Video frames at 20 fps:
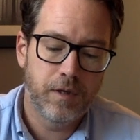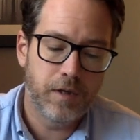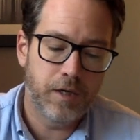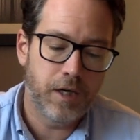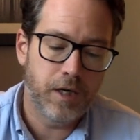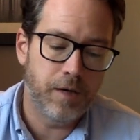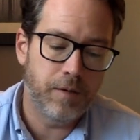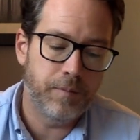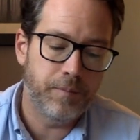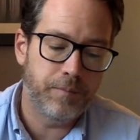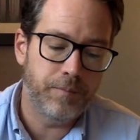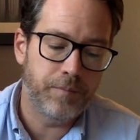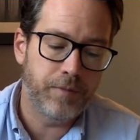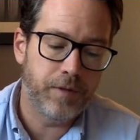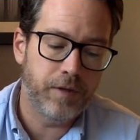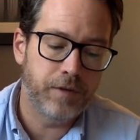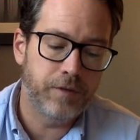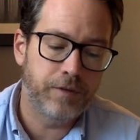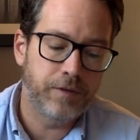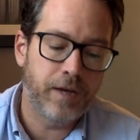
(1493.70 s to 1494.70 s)
um,
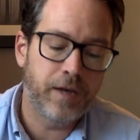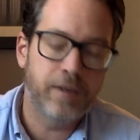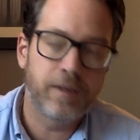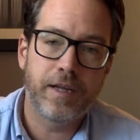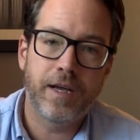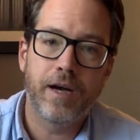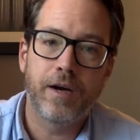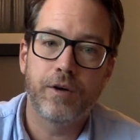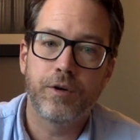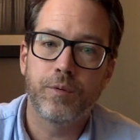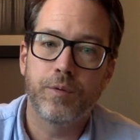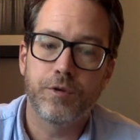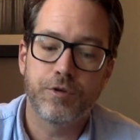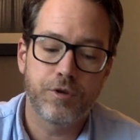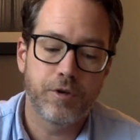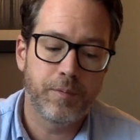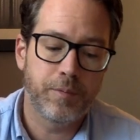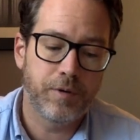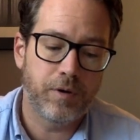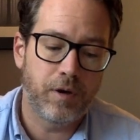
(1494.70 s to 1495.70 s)
exactly how to
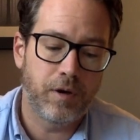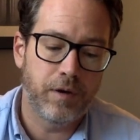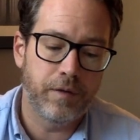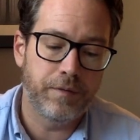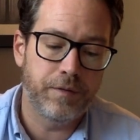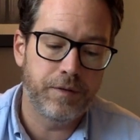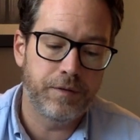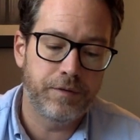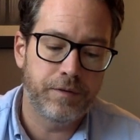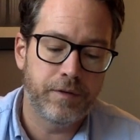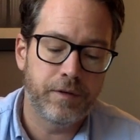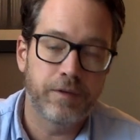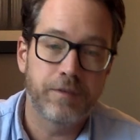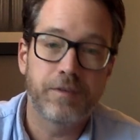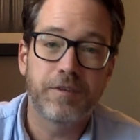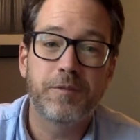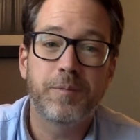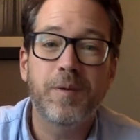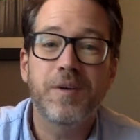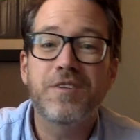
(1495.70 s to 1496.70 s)
interpret all of these things,
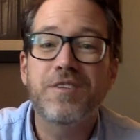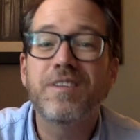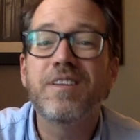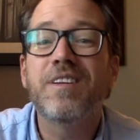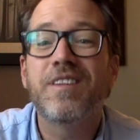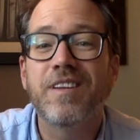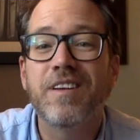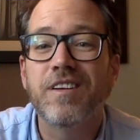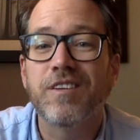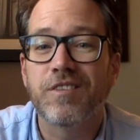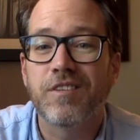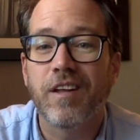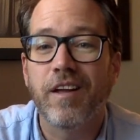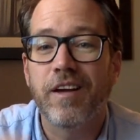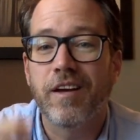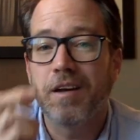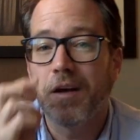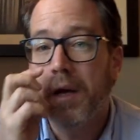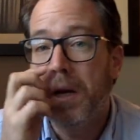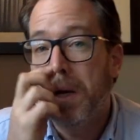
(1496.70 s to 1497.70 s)
especially things
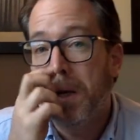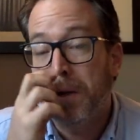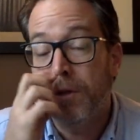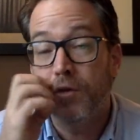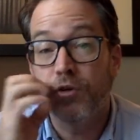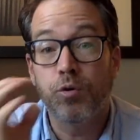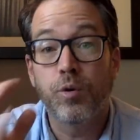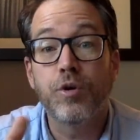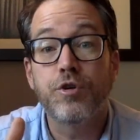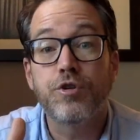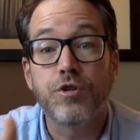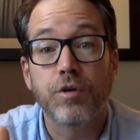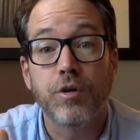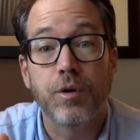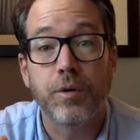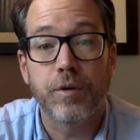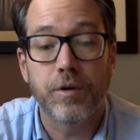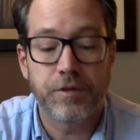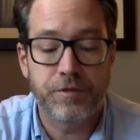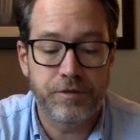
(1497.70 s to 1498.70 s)
like the torture
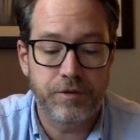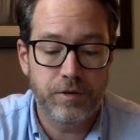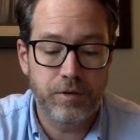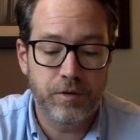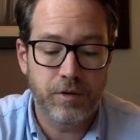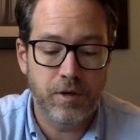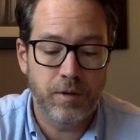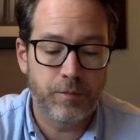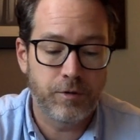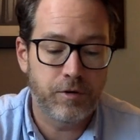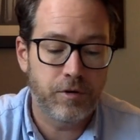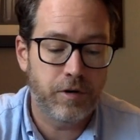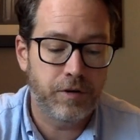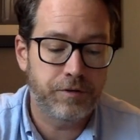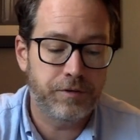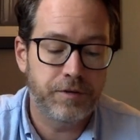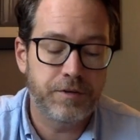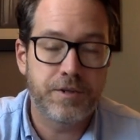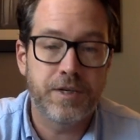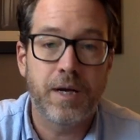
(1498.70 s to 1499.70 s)
locust that you come
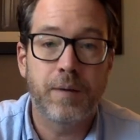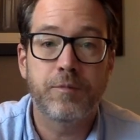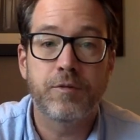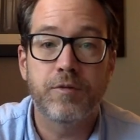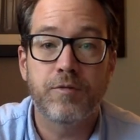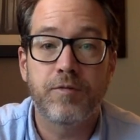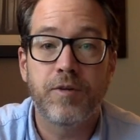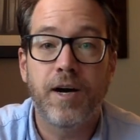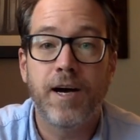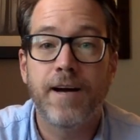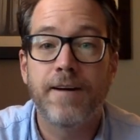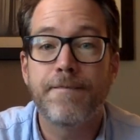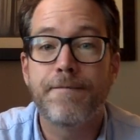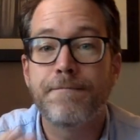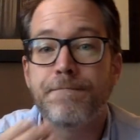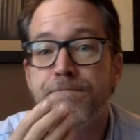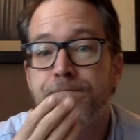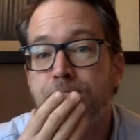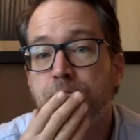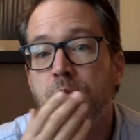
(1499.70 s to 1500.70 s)
across in chapter 5.
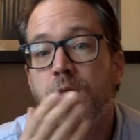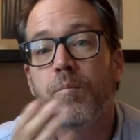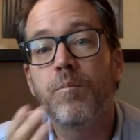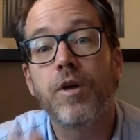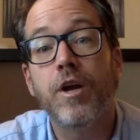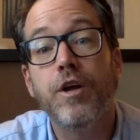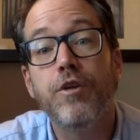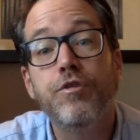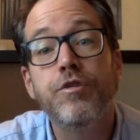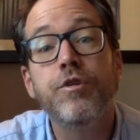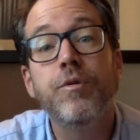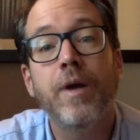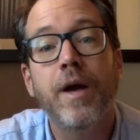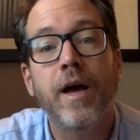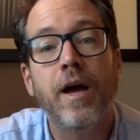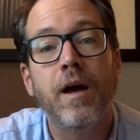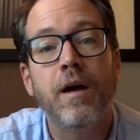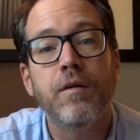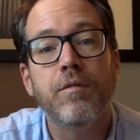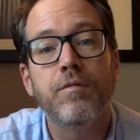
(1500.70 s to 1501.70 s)
But I do
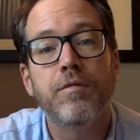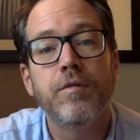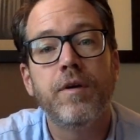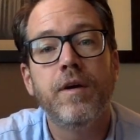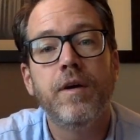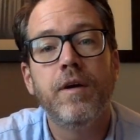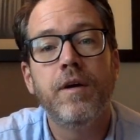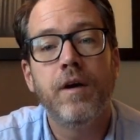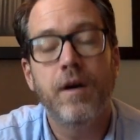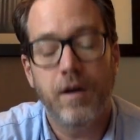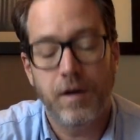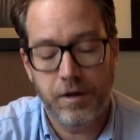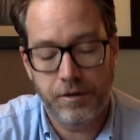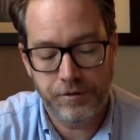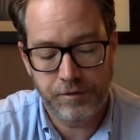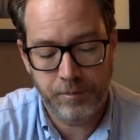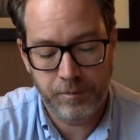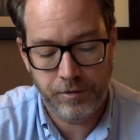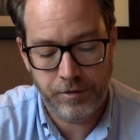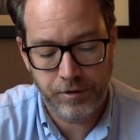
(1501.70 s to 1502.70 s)
have uh,
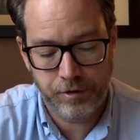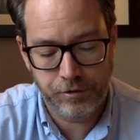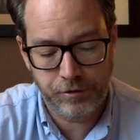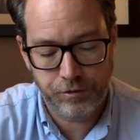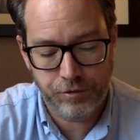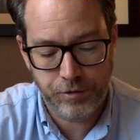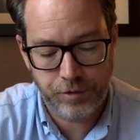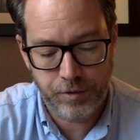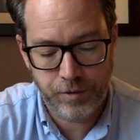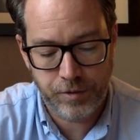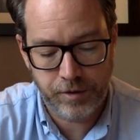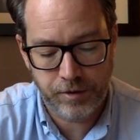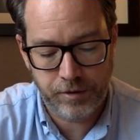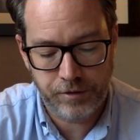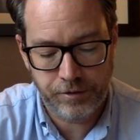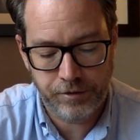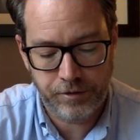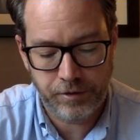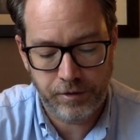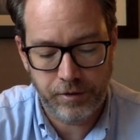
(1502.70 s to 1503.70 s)
some things for you to
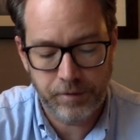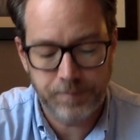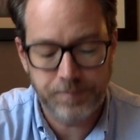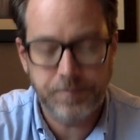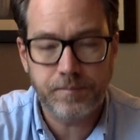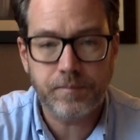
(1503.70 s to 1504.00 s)
consider.